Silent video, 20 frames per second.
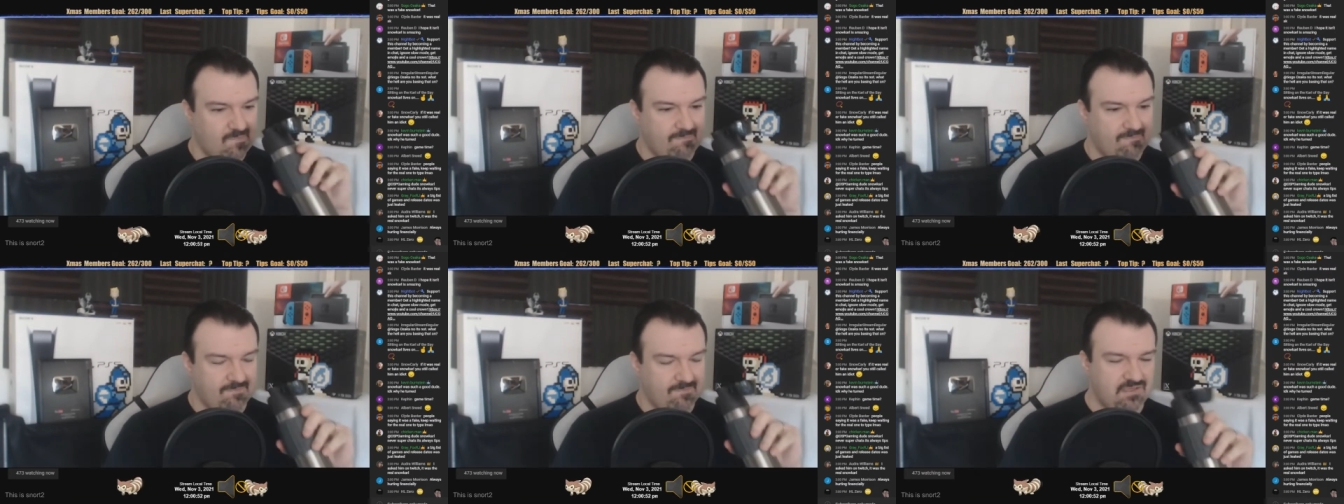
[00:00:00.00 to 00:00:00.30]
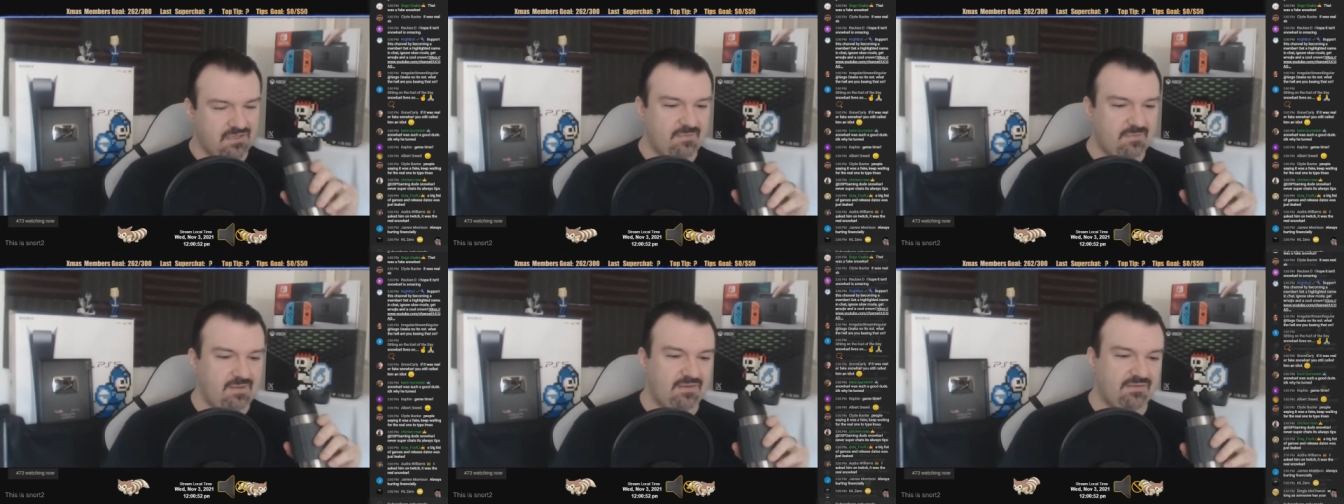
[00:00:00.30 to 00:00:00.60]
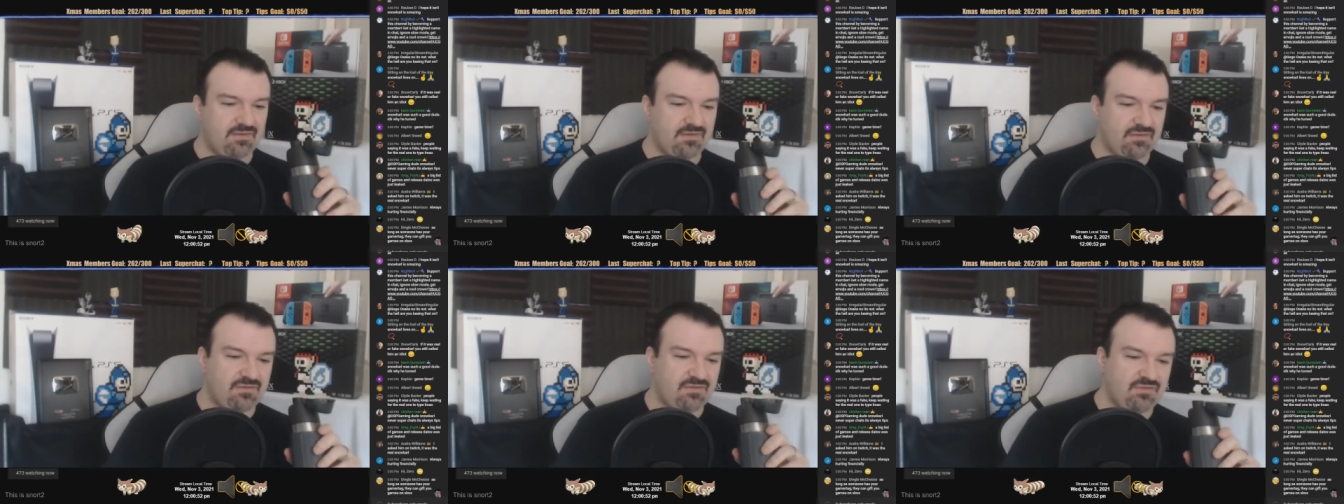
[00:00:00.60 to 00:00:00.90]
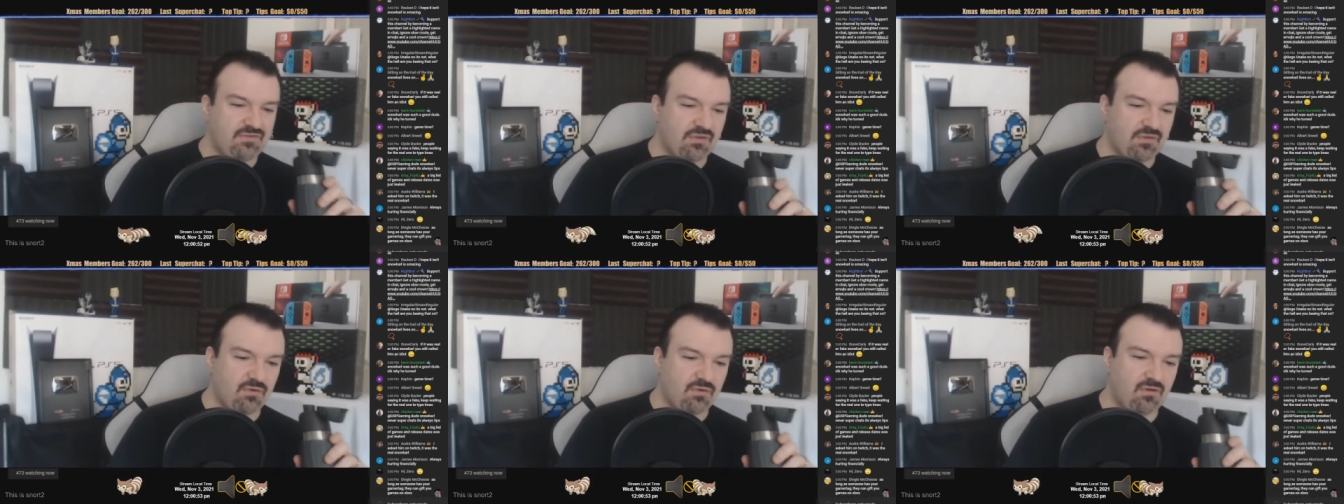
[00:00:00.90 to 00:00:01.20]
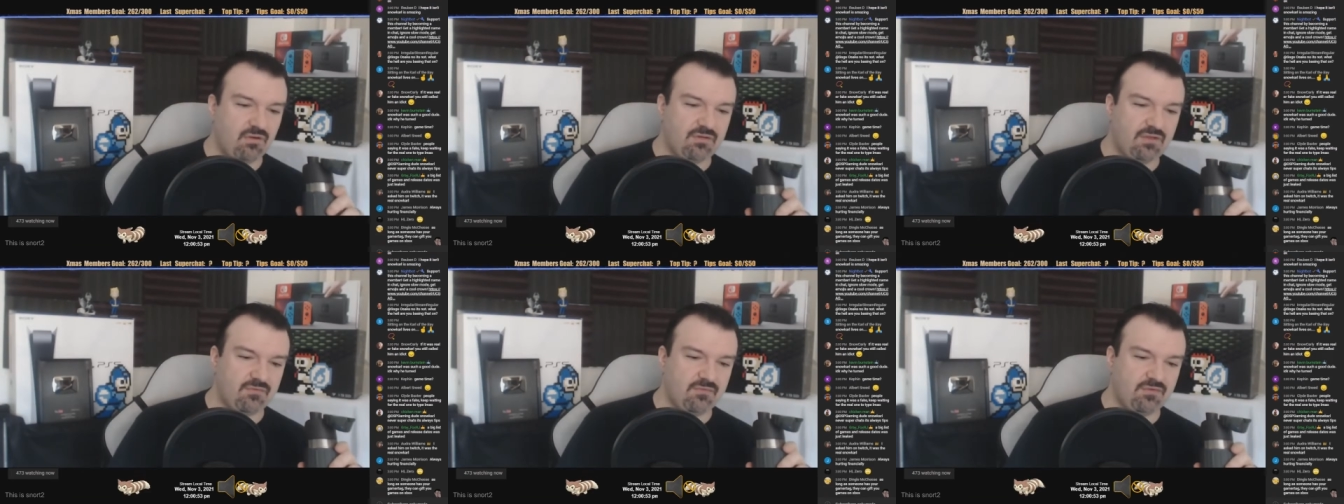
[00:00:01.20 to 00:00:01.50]
Chicken Man says,
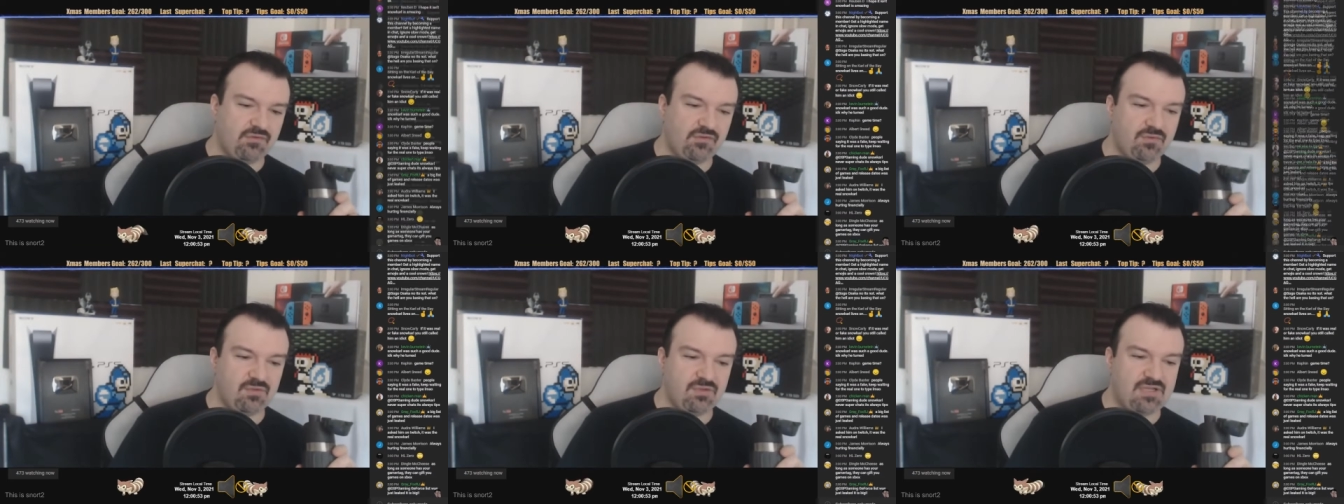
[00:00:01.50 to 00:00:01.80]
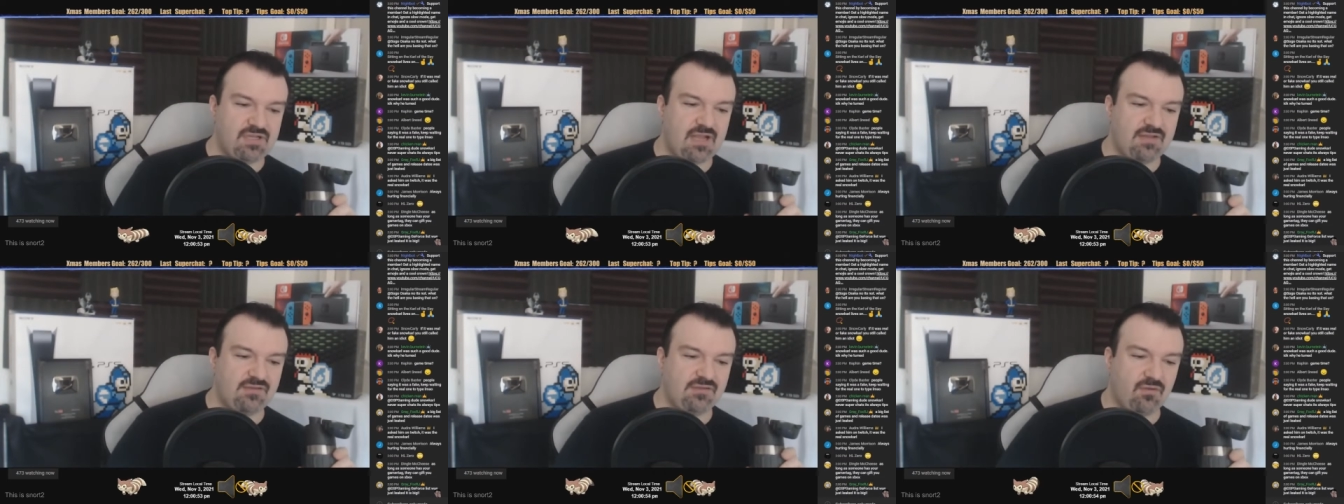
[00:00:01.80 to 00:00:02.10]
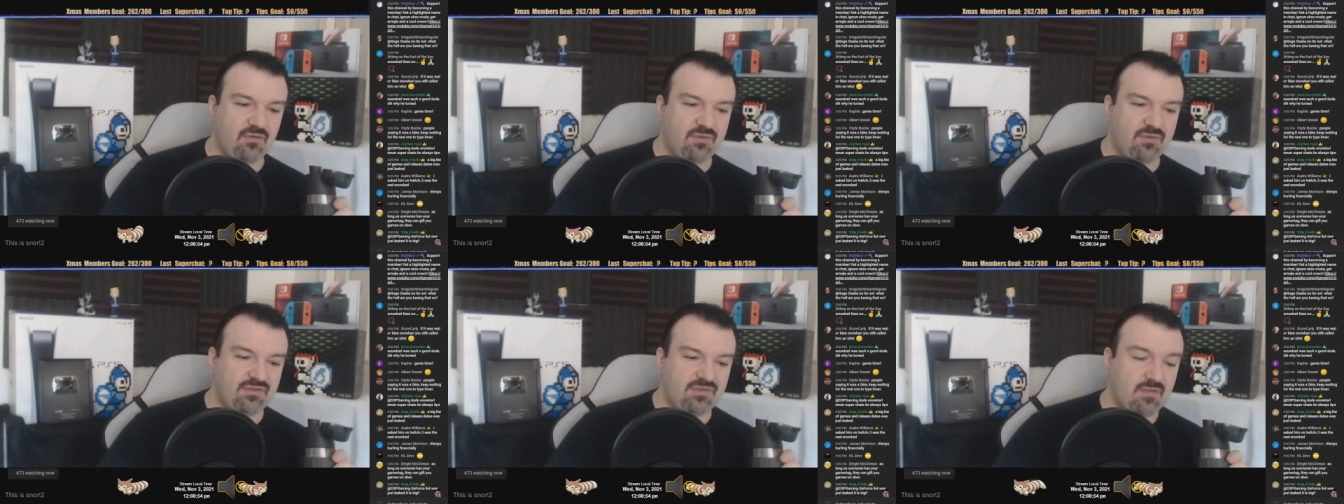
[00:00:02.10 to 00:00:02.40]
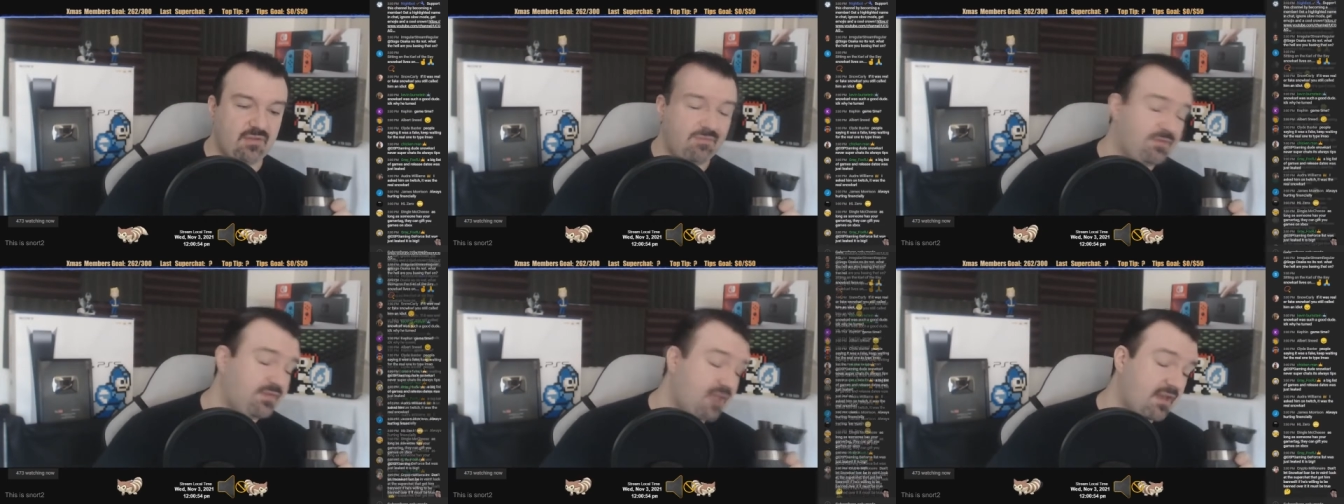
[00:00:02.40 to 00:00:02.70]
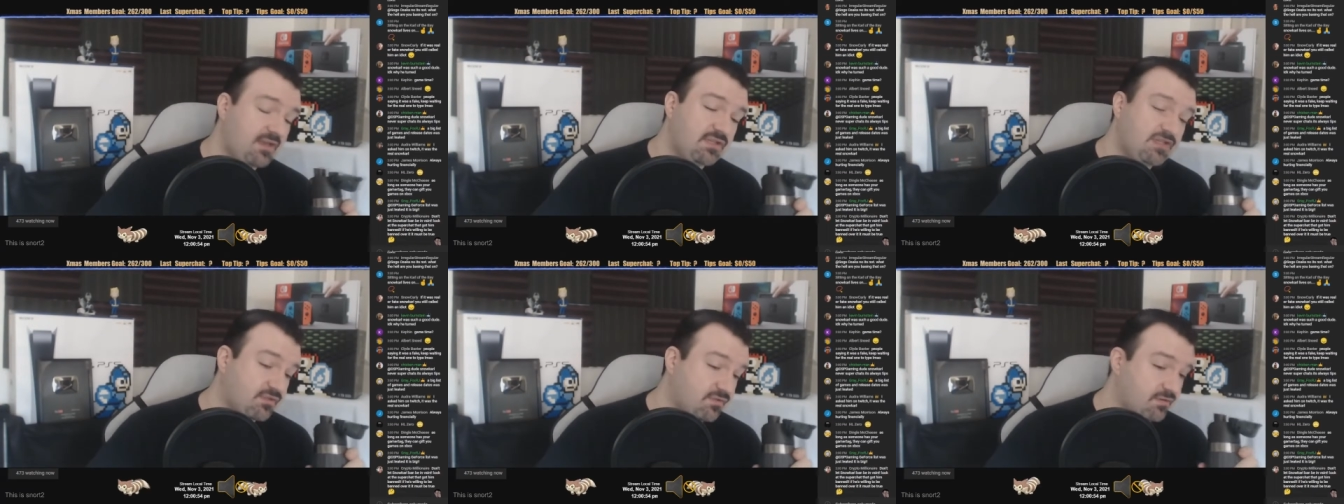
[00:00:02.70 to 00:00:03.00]
snowkarl never super chats. It's always tips. That
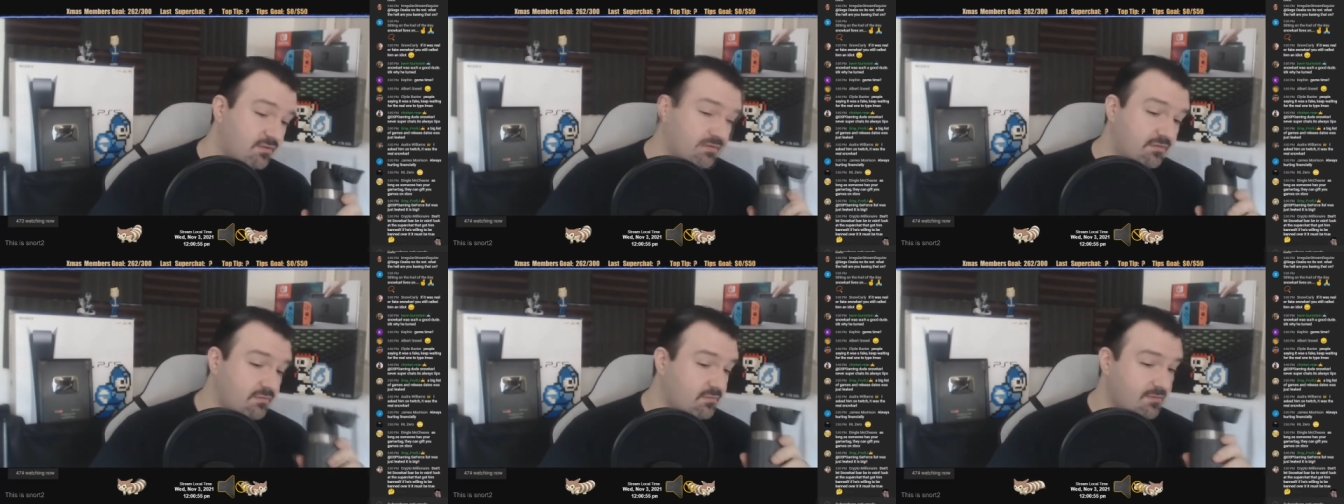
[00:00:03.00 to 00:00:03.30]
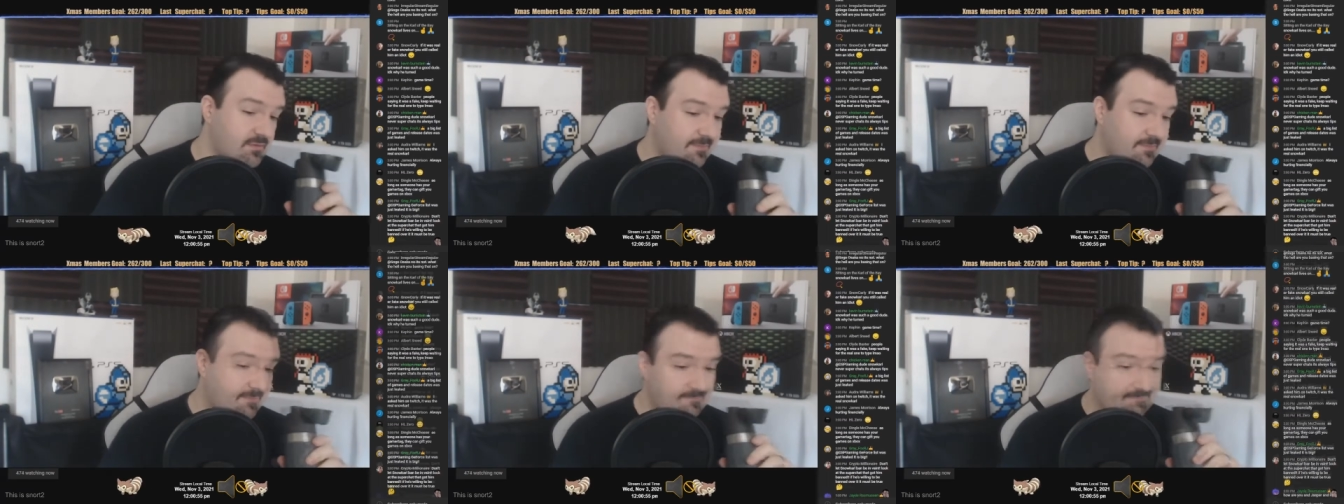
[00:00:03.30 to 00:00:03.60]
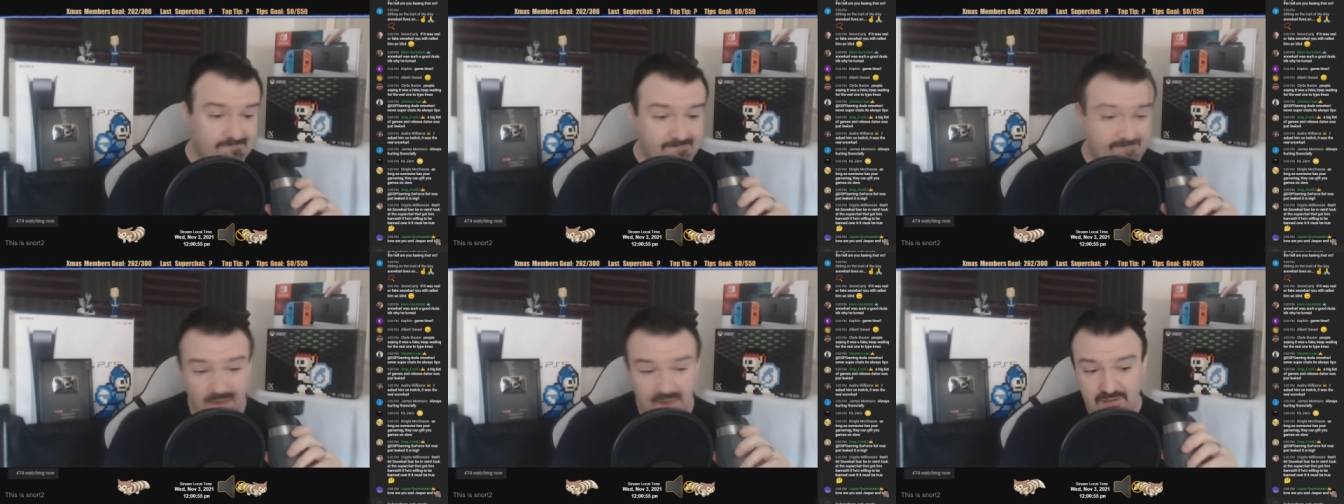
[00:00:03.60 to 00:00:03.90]
is true. That